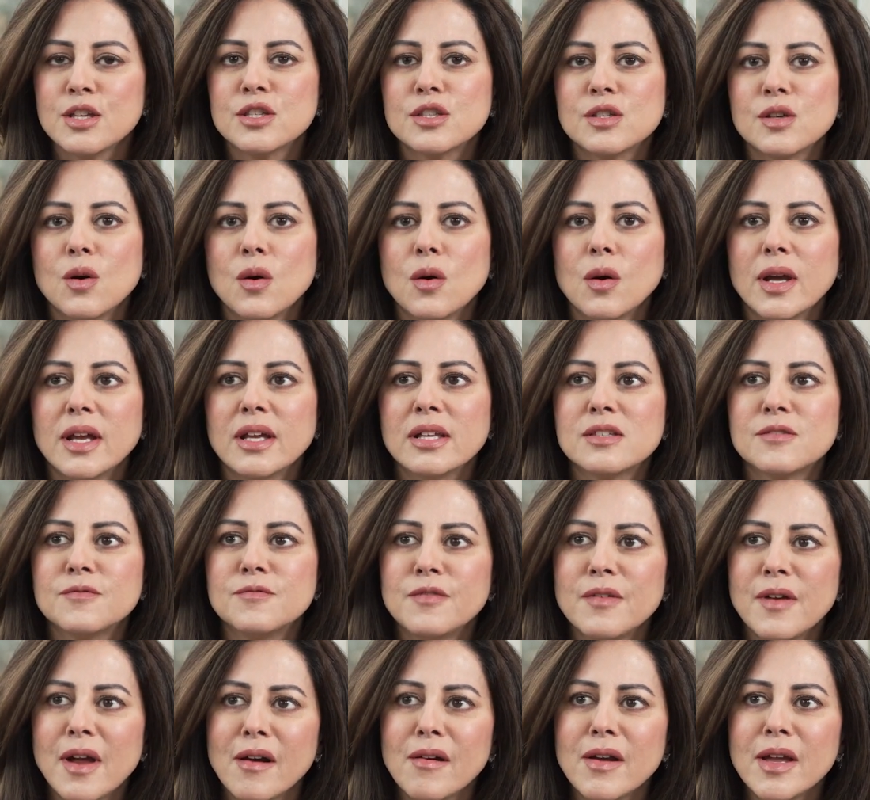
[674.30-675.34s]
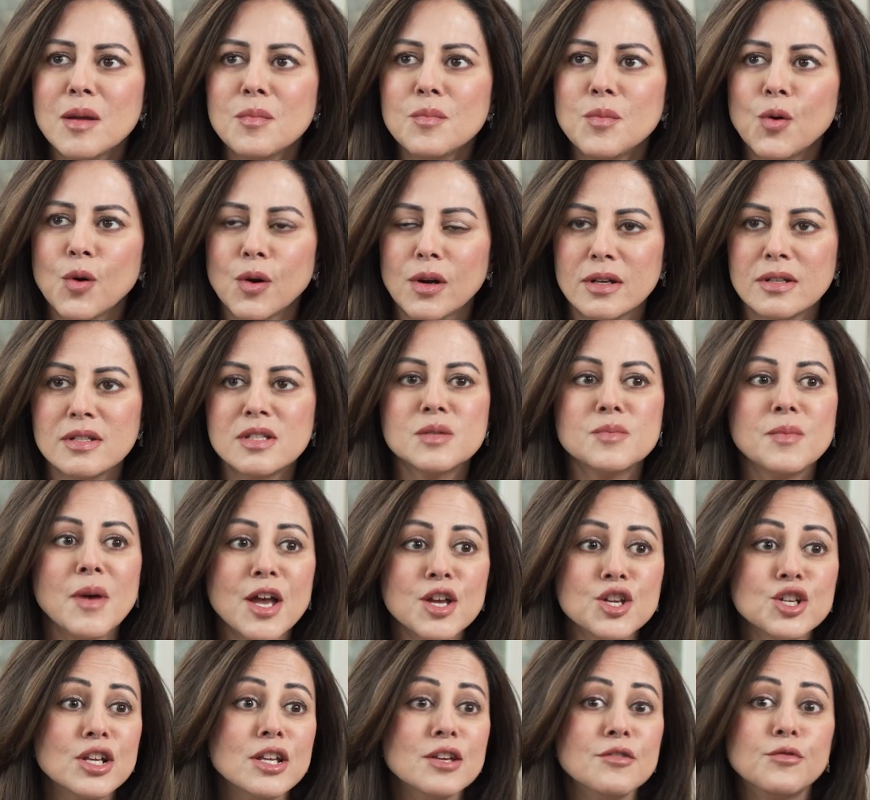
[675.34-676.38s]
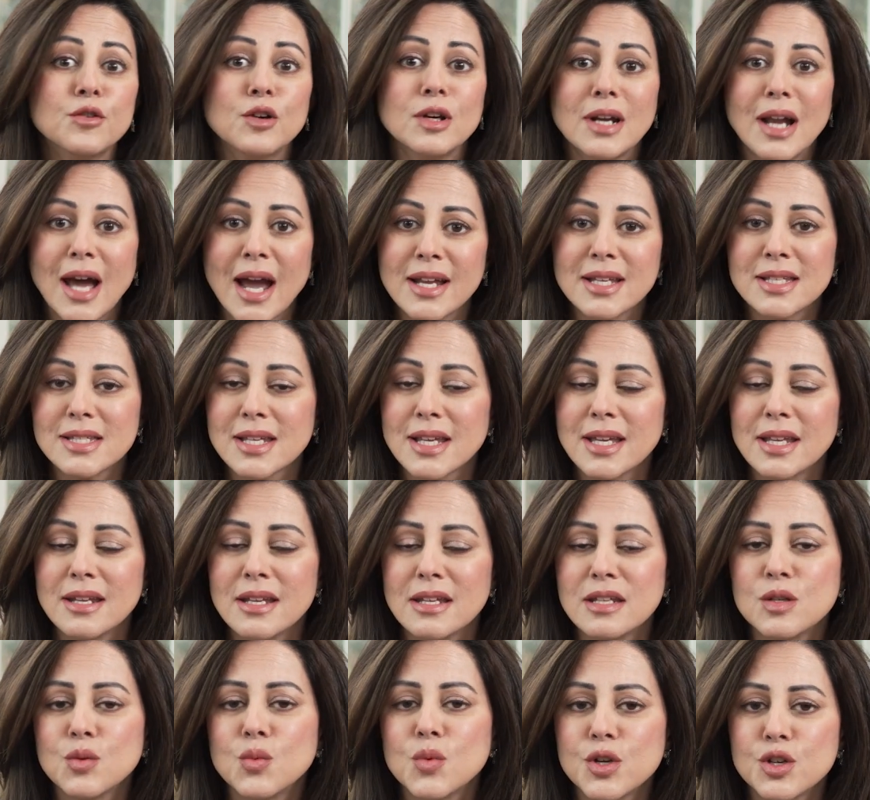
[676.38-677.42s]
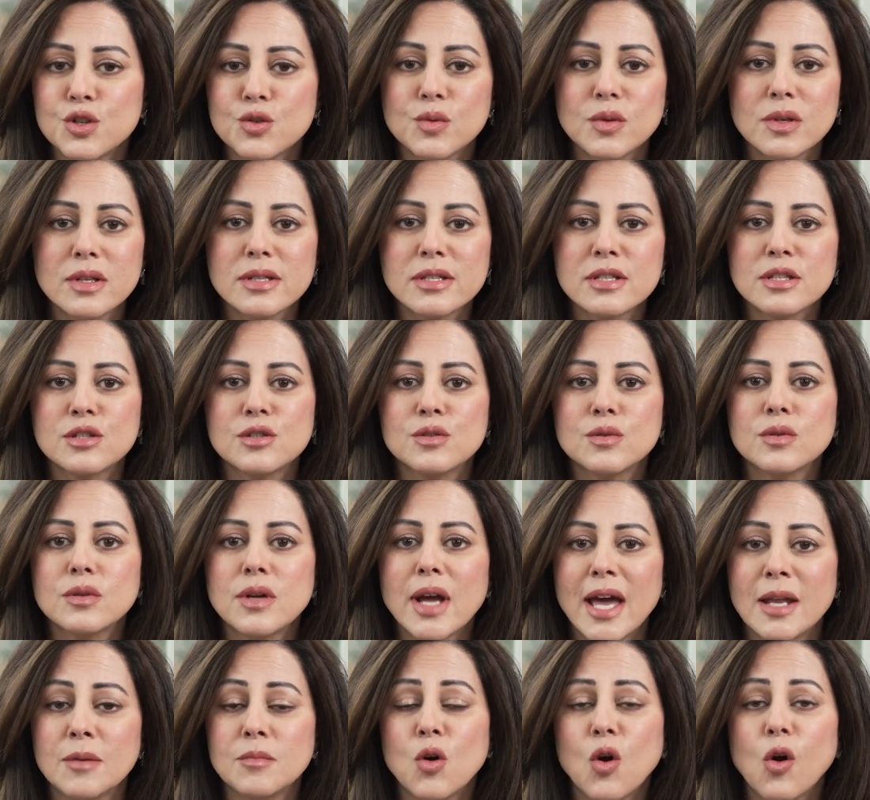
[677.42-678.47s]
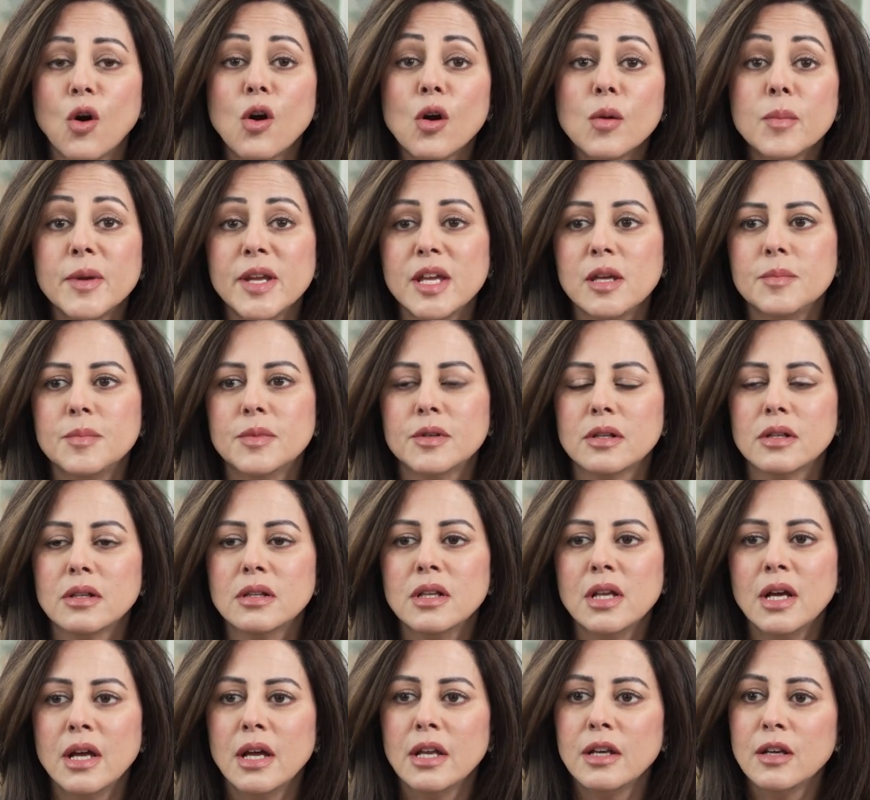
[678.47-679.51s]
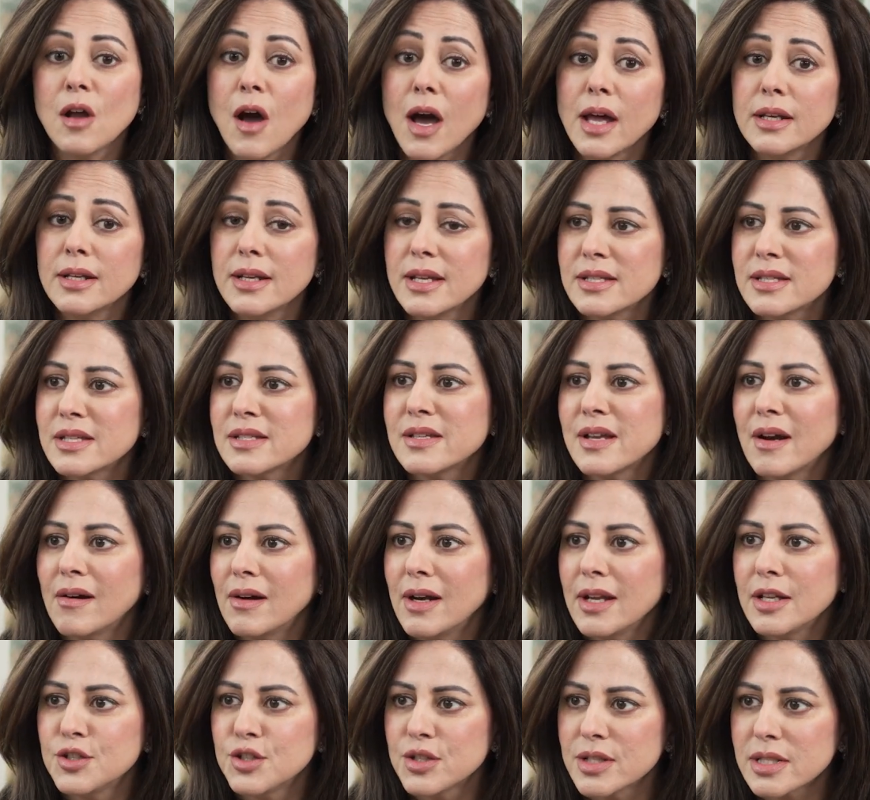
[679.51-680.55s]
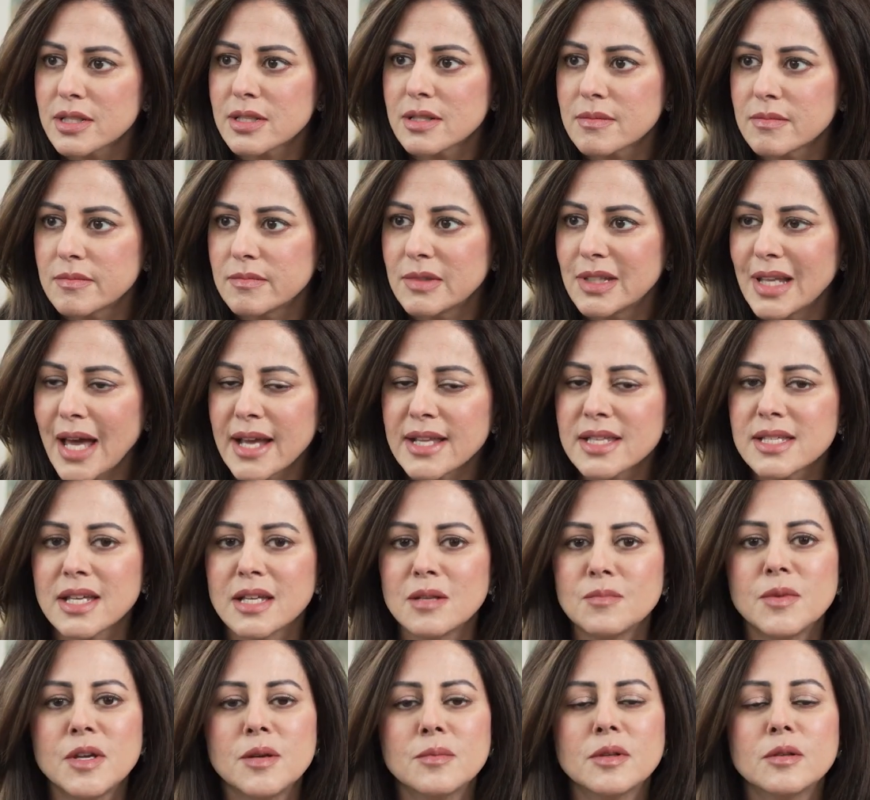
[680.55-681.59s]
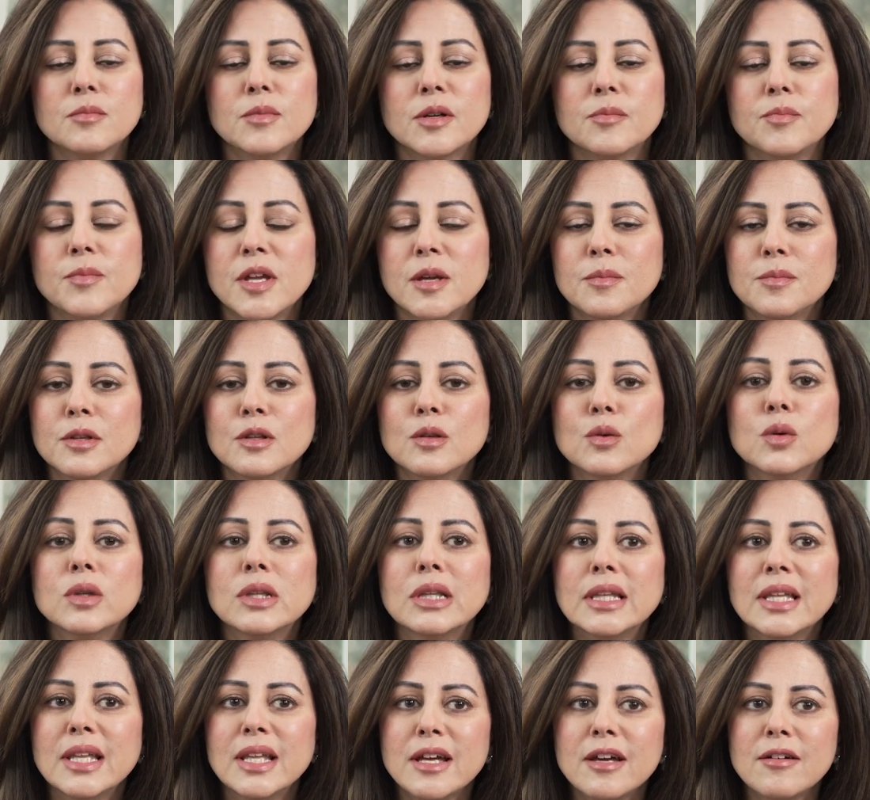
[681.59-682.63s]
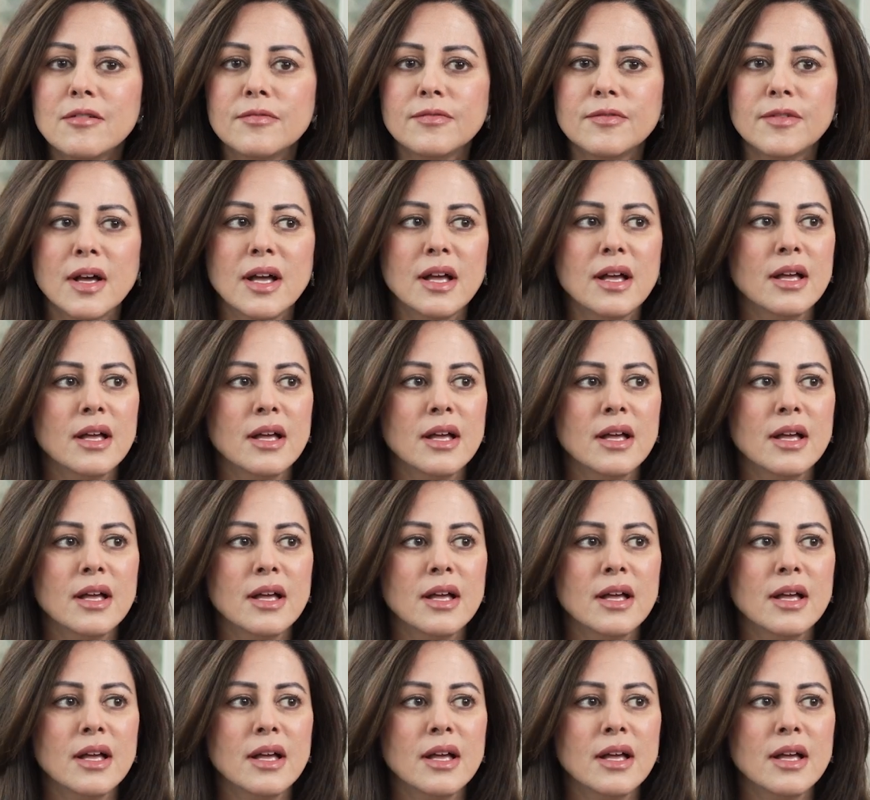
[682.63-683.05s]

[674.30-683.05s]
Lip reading: So it's very important, especially for light-skinned individuals or people, not necessarily just light-skinned people, but people who live